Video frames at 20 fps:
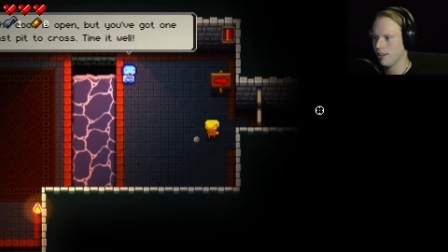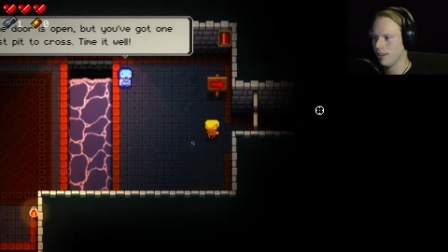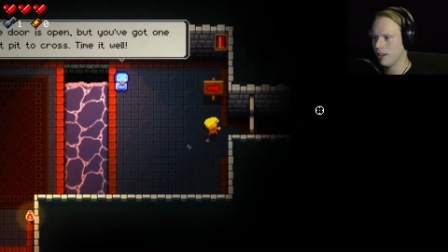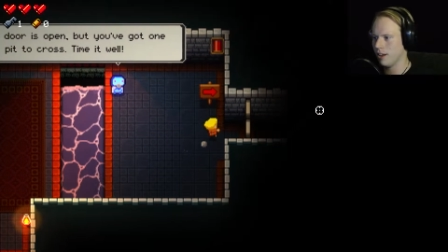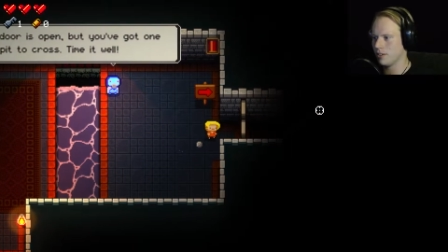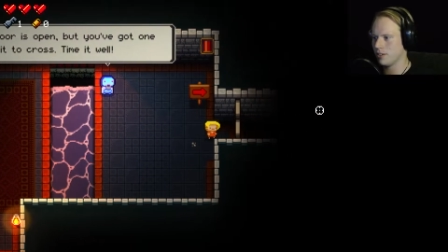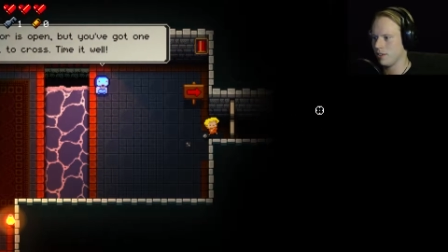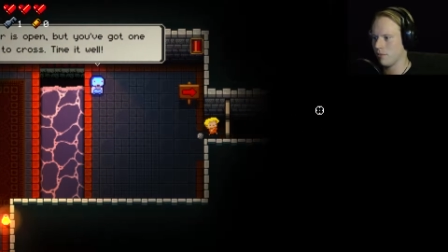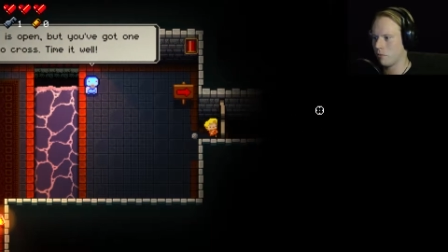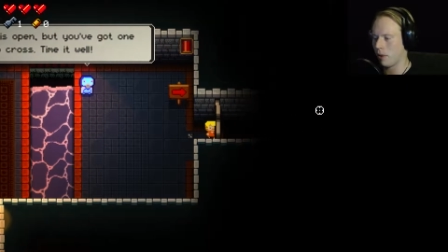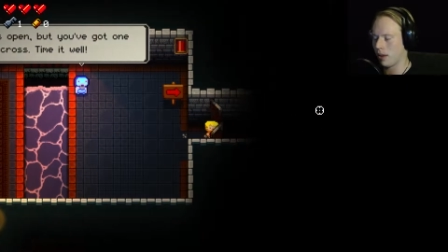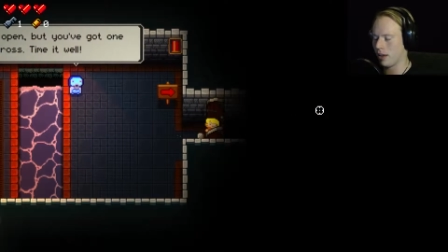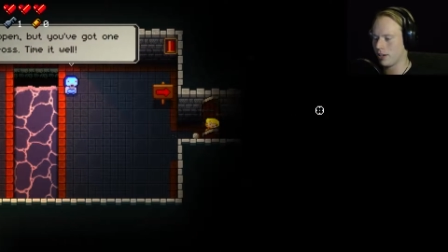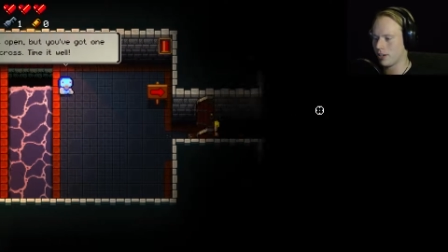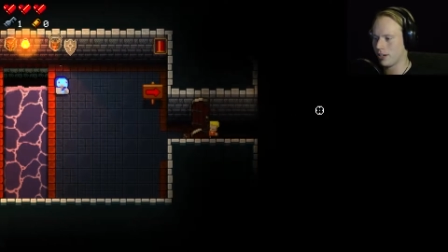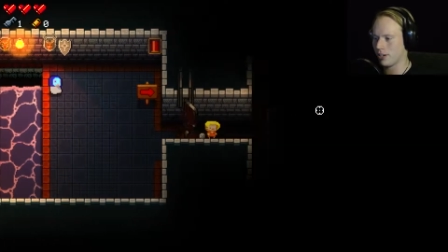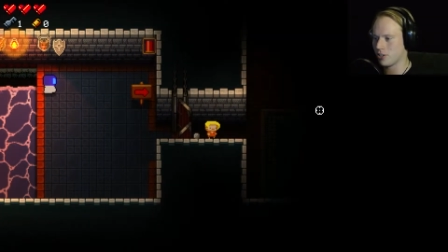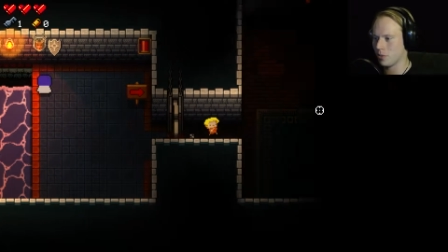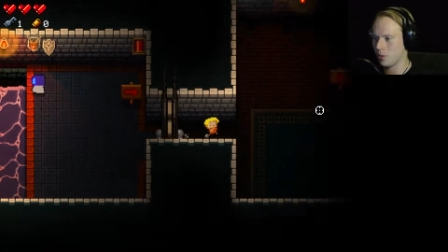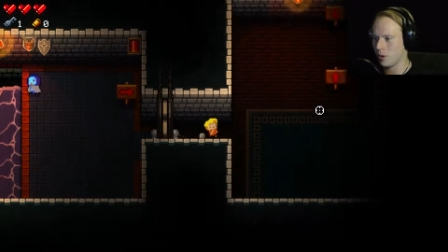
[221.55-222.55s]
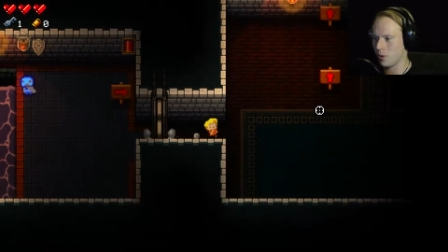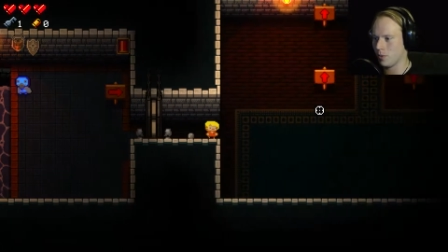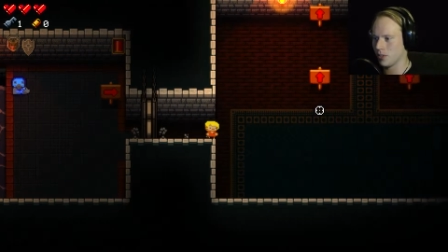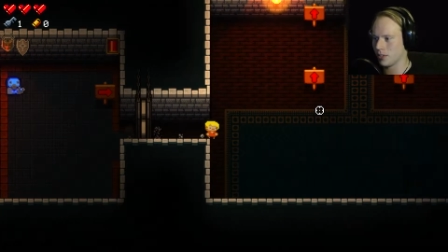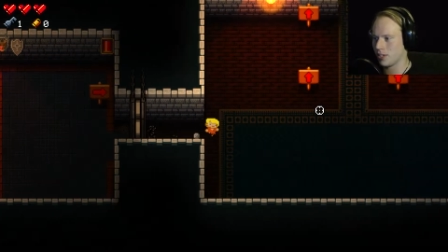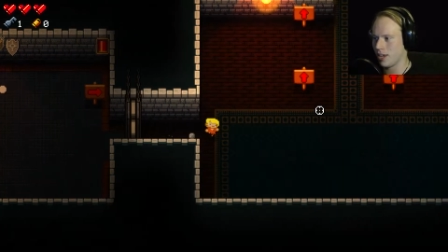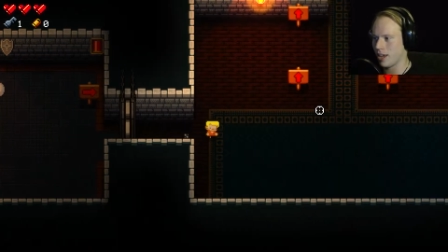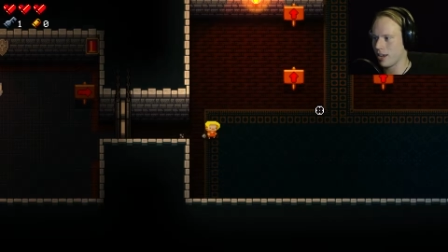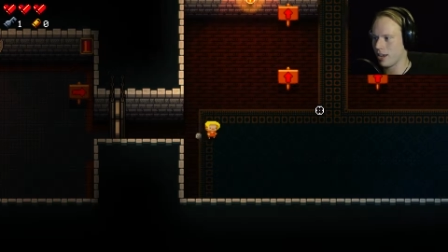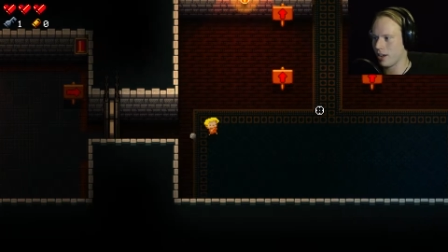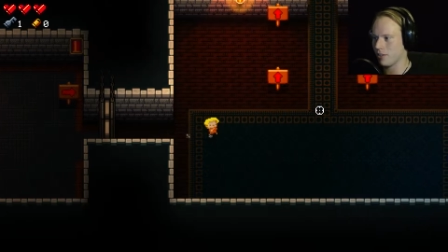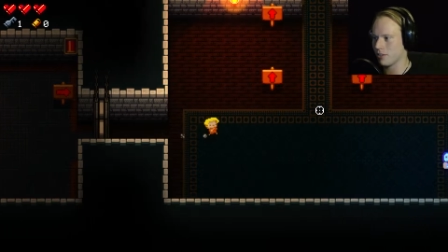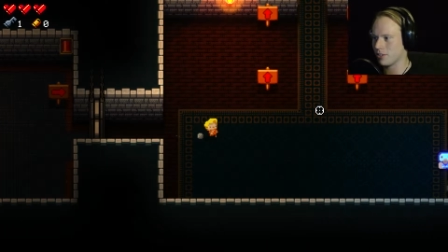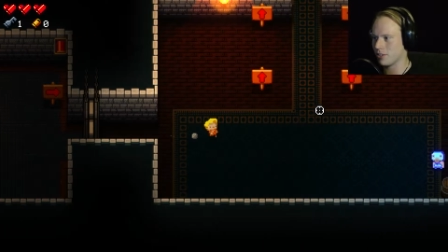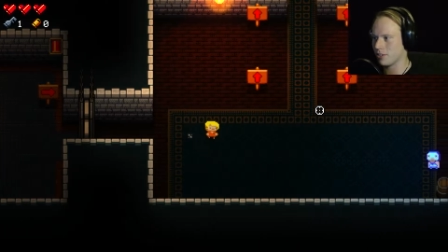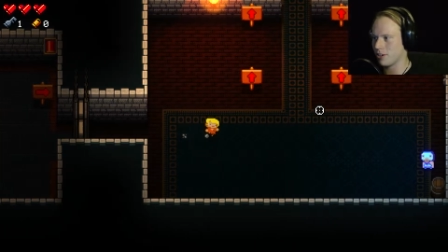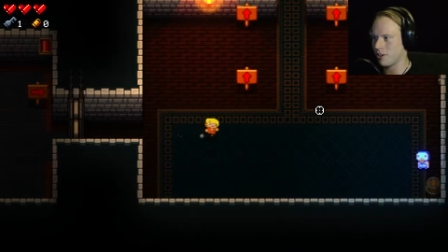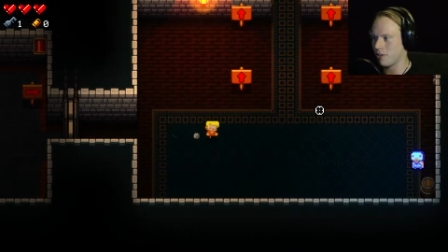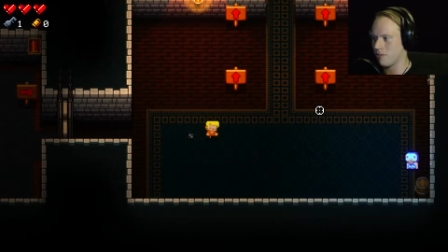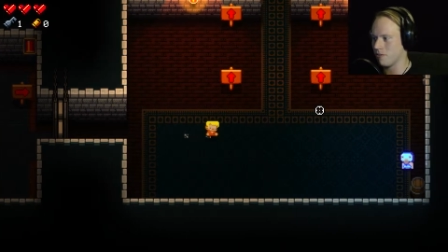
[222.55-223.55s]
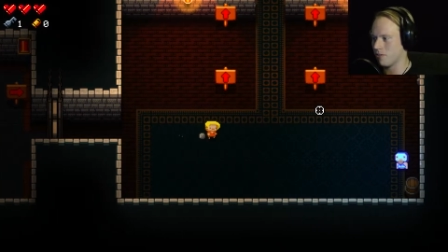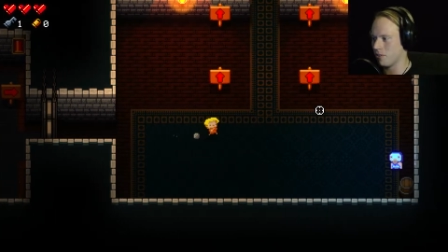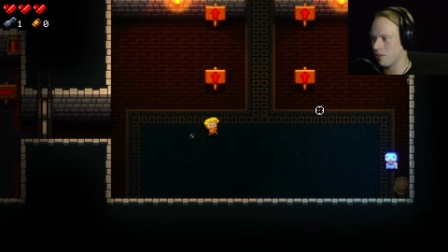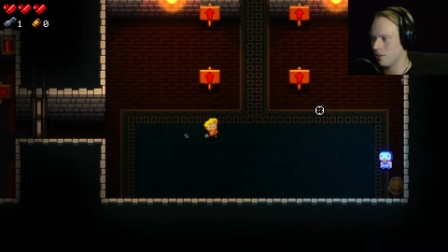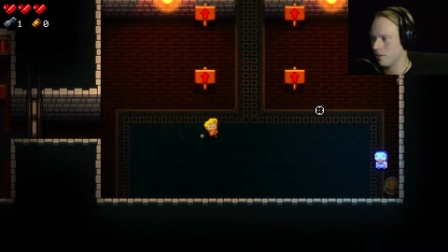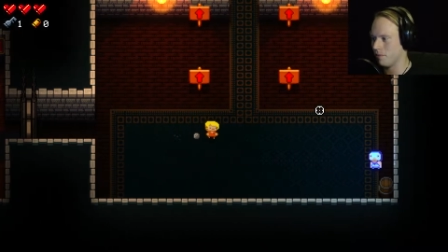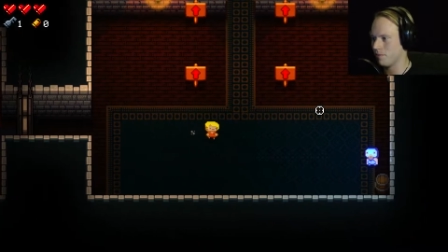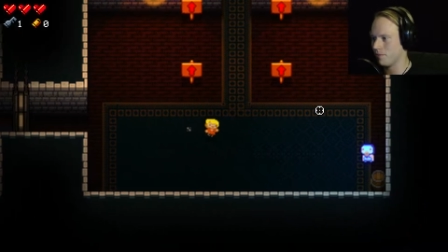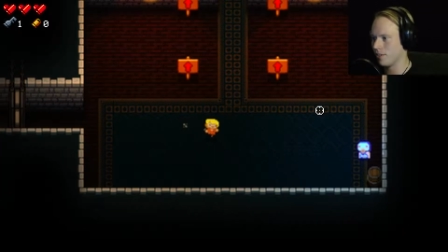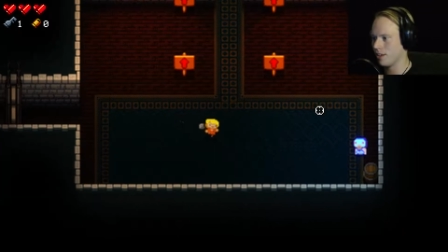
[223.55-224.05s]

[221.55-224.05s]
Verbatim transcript: I wasn't even paying attention to what he was saying. I was just going for it.